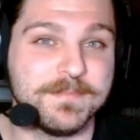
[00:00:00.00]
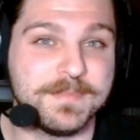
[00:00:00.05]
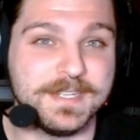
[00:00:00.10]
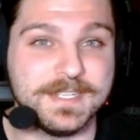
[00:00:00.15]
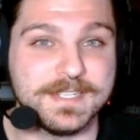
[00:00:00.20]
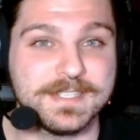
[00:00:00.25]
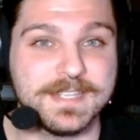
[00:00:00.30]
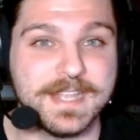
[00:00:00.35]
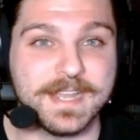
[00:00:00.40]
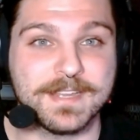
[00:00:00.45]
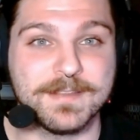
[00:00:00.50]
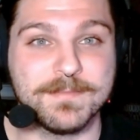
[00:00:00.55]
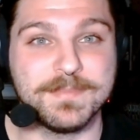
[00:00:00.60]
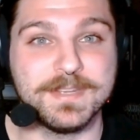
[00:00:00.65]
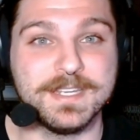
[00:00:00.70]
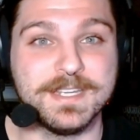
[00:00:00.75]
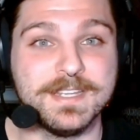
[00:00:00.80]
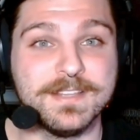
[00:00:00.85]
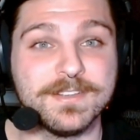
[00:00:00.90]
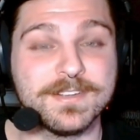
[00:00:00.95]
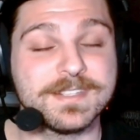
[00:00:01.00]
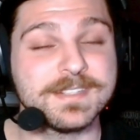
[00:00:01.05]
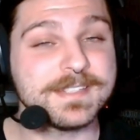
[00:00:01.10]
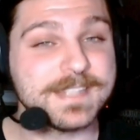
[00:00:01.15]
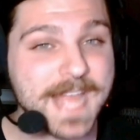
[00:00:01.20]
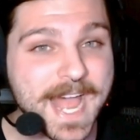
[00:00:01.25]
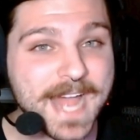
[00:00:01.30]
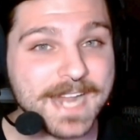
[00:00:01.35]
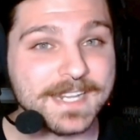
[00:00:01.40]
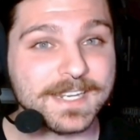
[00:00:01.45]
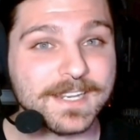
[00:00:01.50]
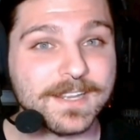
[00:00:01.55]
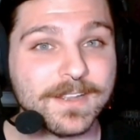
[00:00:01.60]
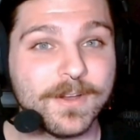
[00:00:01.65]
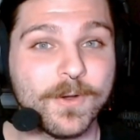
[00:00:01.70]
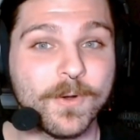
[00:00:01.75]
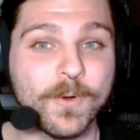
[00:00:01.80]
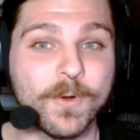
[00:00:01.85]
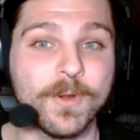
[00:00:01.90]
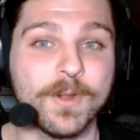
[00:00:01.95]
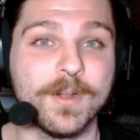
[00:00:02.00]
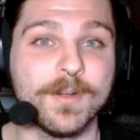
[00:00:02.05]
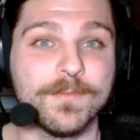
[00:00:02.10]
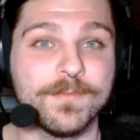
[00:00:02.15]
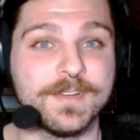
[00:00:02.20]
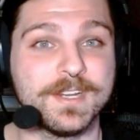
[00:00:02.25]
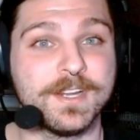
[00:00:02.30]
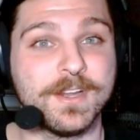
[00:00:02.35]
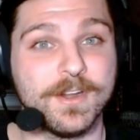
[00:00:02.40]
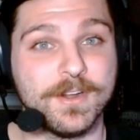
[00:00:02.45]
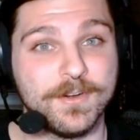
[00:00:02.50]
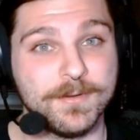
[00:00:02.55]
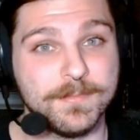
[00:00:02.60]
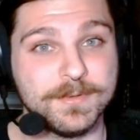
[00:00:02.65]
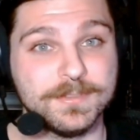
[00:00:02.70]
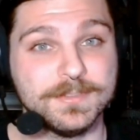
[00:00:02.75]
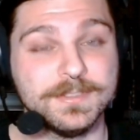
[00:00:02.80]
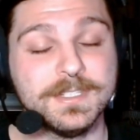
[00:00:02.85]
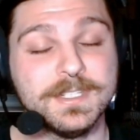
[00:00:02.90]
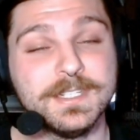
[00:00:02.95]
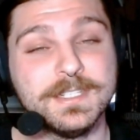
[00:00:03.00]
piece that can be either static or recurable.